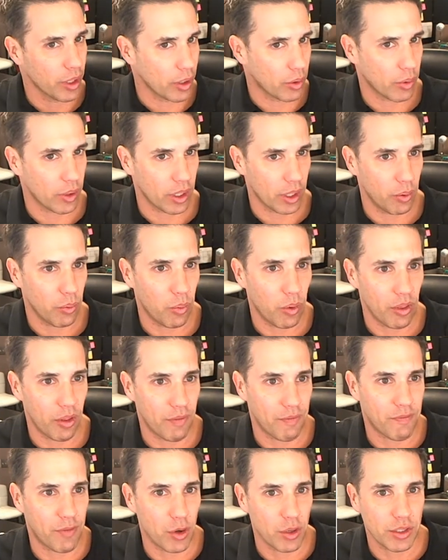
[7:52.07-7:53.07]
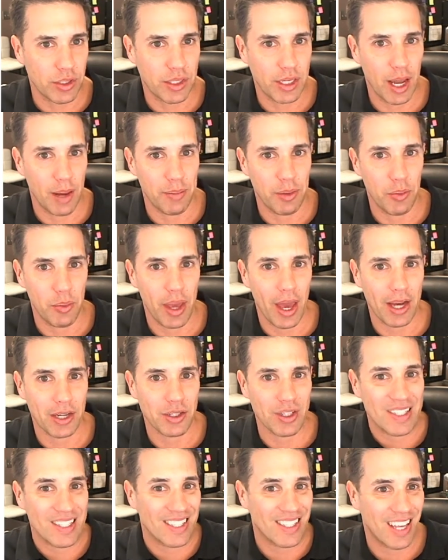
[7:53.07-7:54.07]
quickly what the first step that we
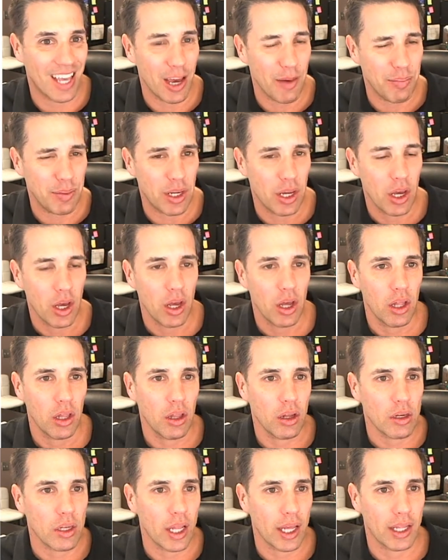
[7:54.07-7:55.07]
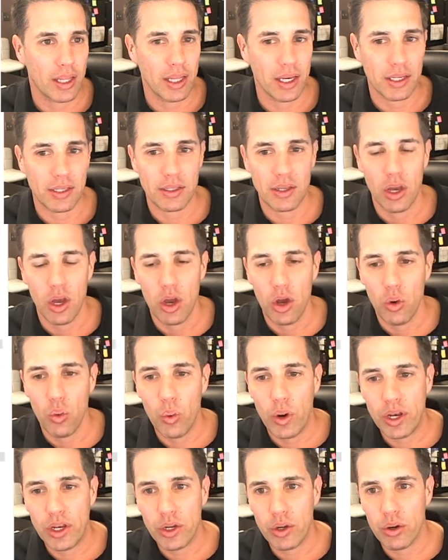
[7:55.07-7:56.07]
actually skipped looked like this.
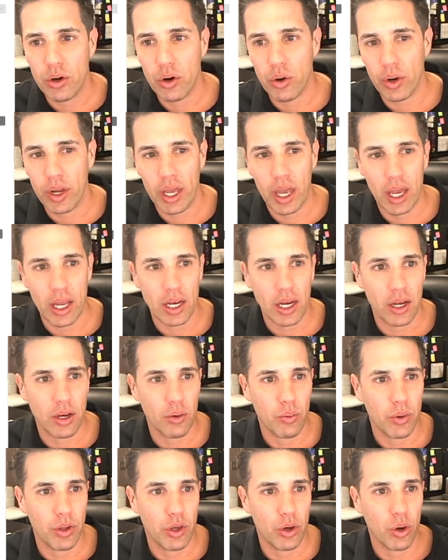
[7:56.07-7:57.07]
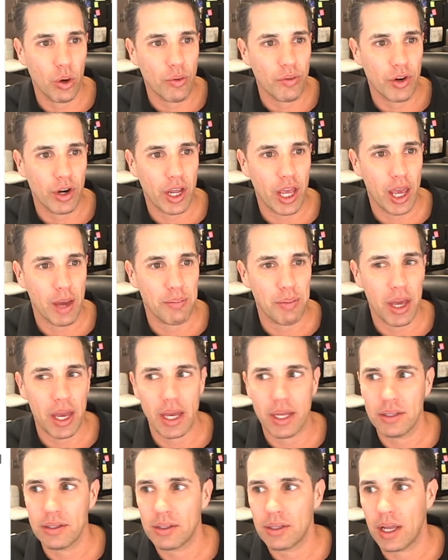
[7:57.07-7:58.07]
When you when you go over to
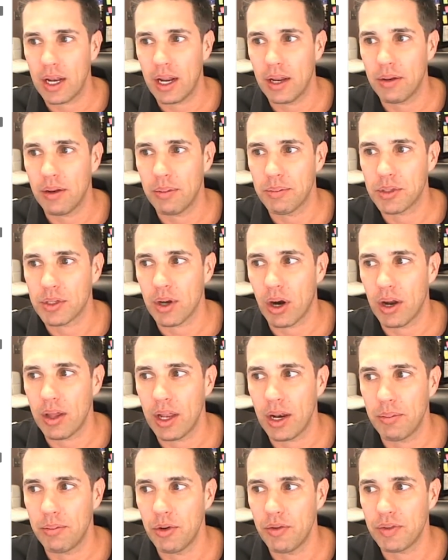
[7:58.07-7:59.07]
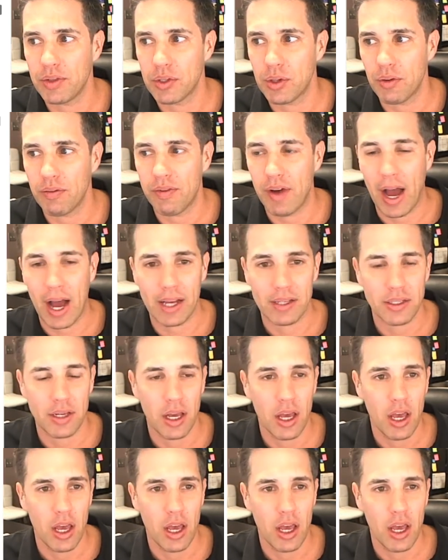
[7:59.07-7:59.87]
campaigns, and I'm sorry that I'm moving so fast,